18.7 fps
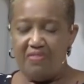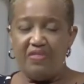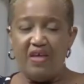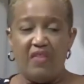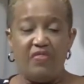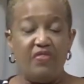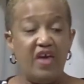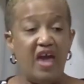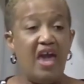
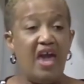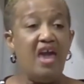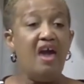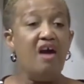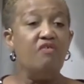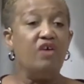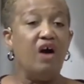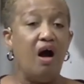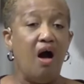that they
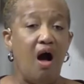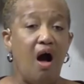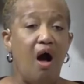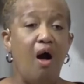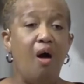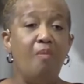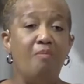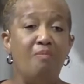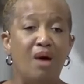have
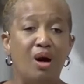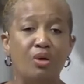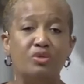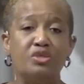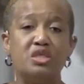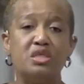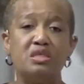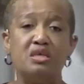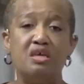
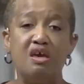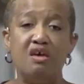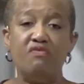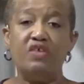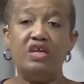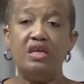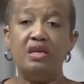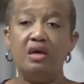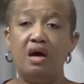almost
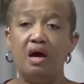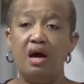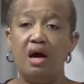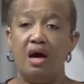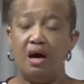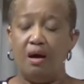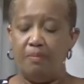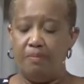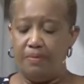given
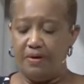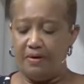up.